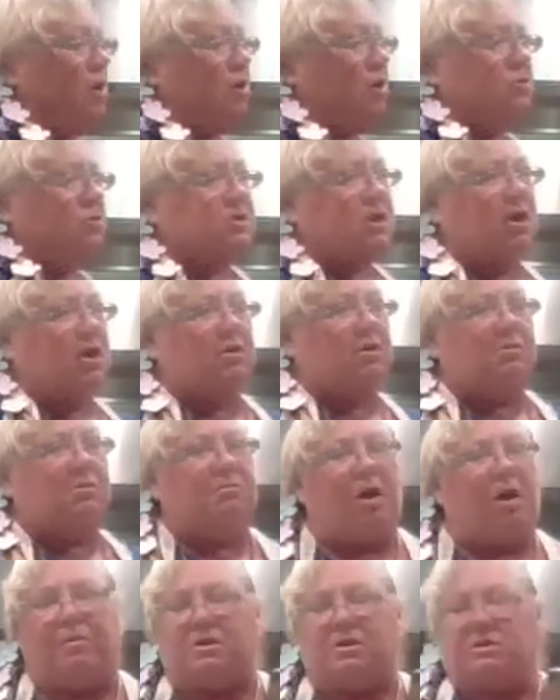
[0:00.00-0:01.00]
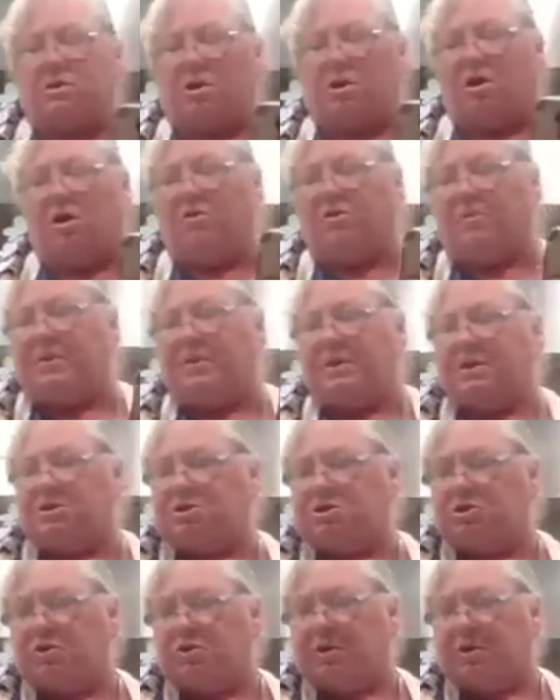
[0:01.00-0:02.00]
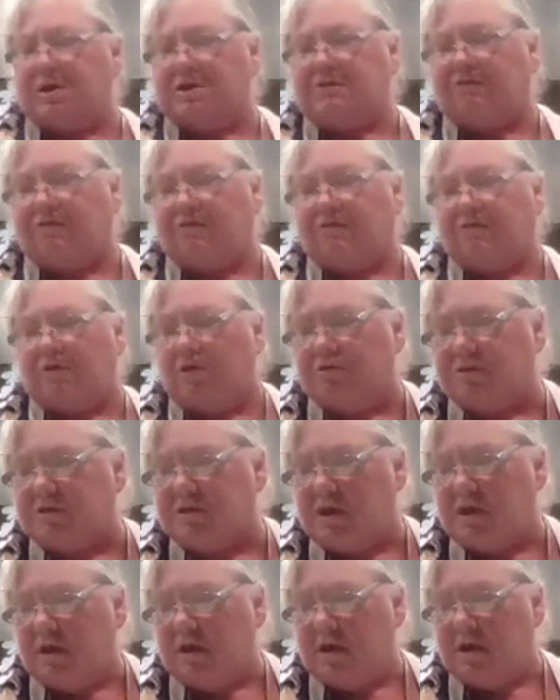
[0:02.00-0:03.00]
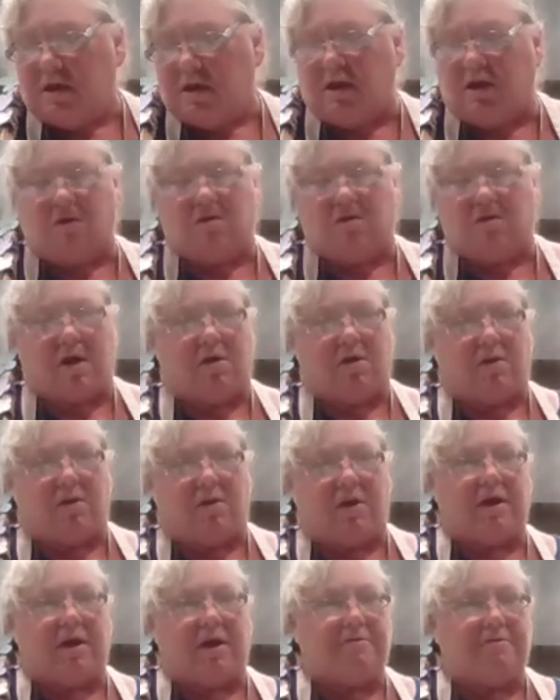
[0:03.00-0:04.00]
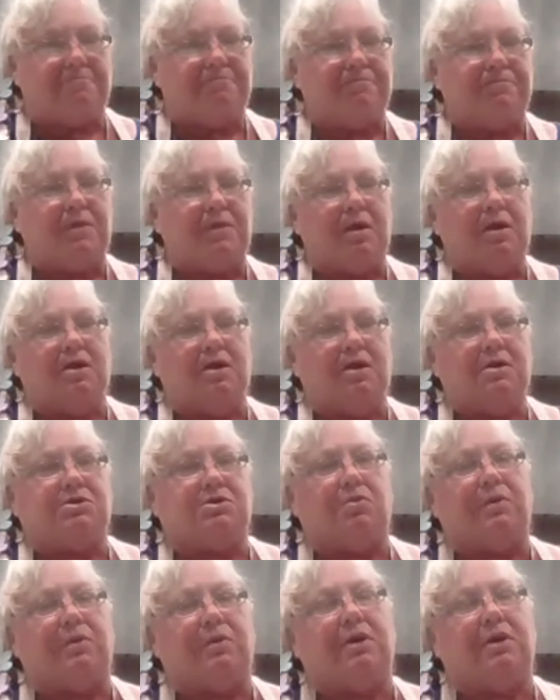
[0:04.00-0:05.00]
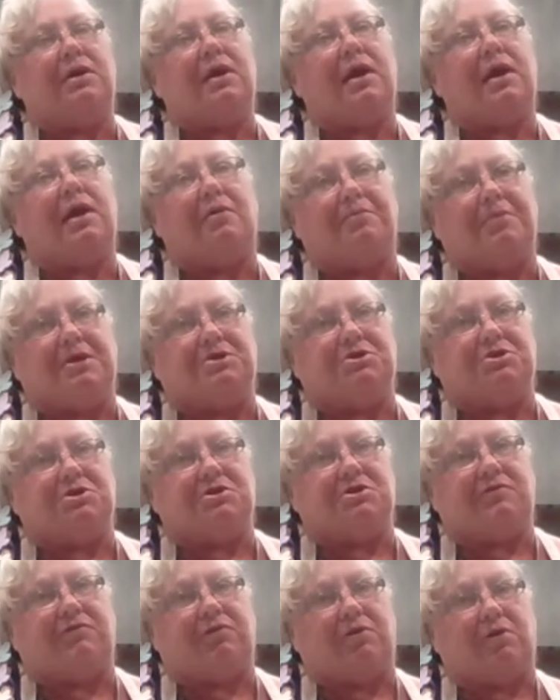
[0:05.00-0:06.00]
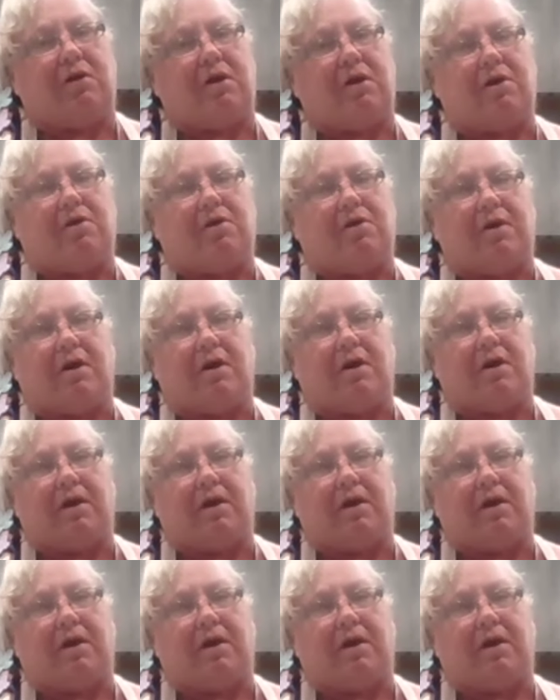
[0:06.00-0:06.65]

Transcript: this year froze. Almost all the peach trees froze in our area, so we